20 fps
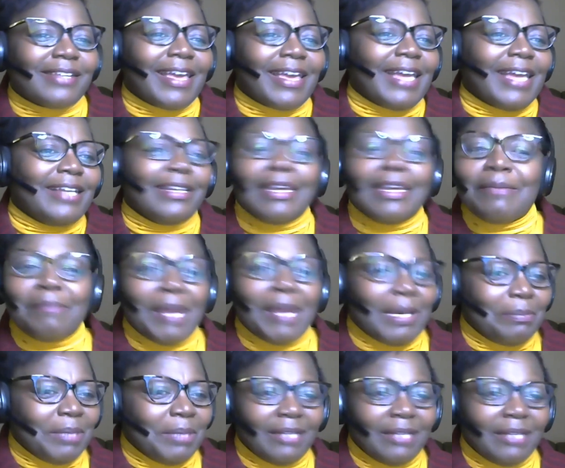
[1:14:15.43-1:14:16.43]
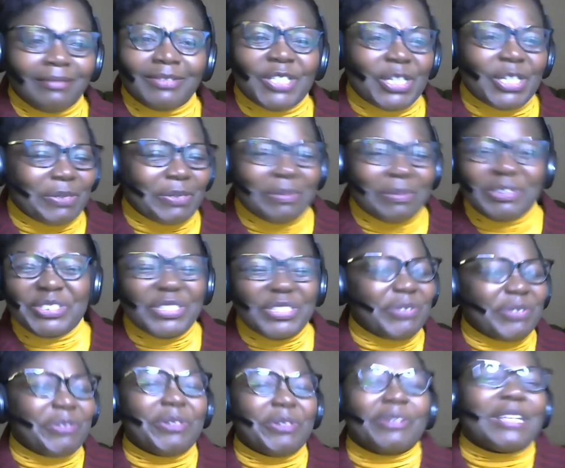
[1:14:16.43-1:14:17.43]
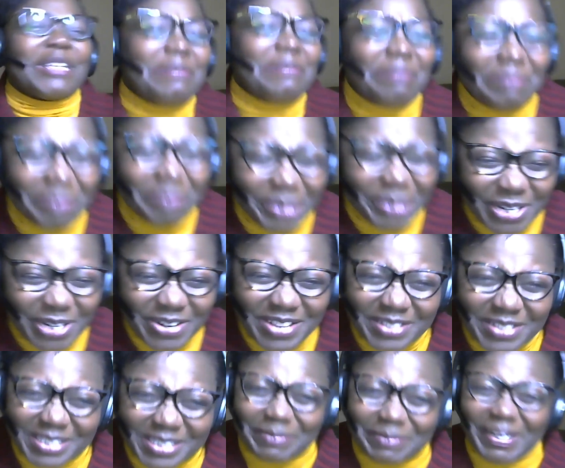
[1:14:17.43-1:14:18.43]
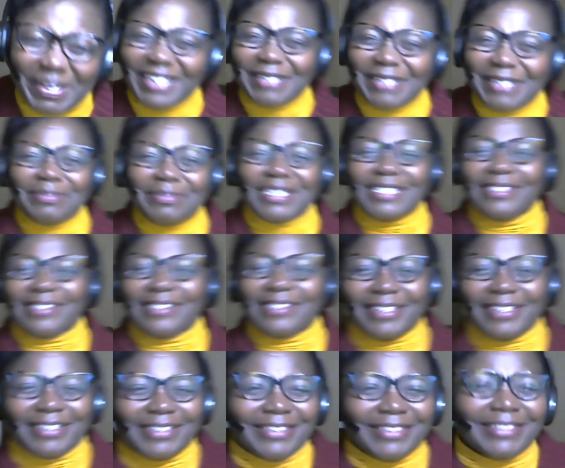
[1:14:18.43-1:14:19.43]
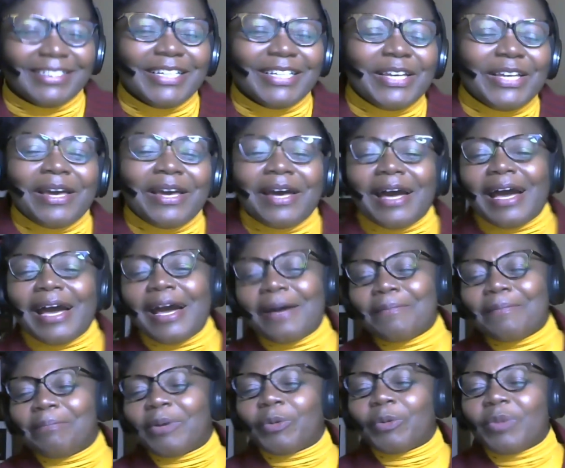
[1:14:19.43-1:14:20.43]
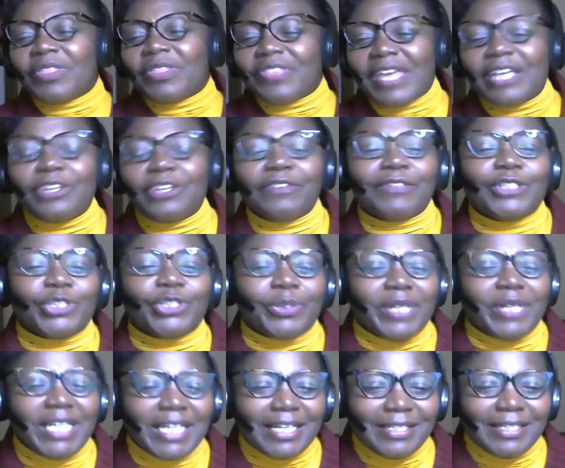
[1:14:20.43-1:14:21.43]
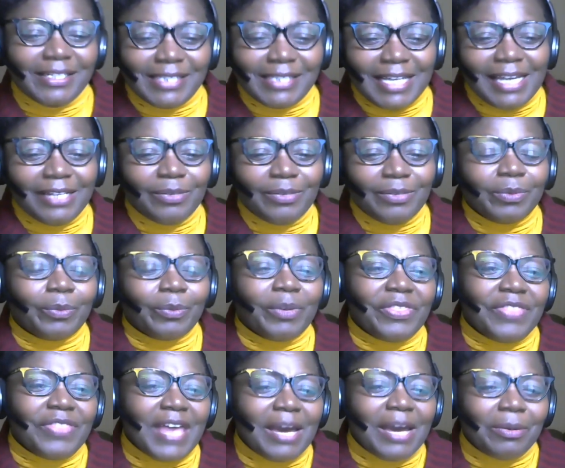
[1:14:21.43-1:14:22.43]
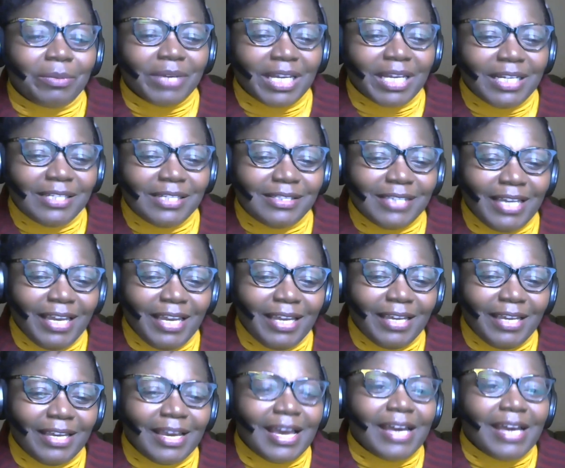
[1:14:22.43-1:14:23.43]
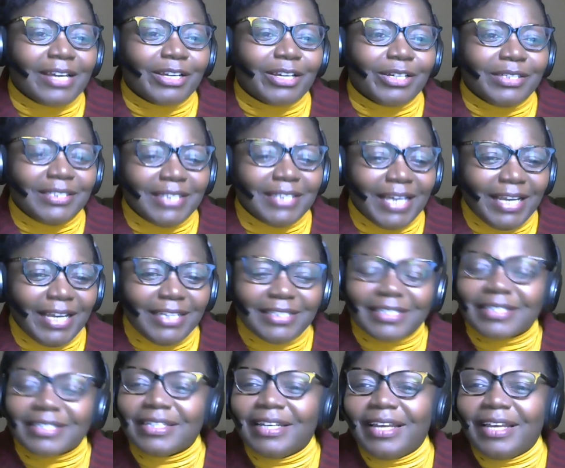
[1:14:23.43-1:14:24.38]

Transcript: Again, it might be Dr. Mercer. No, I'm putting her on the spot, I'm teasing her. But we thank you for joining us. And with that, we're going to say good night.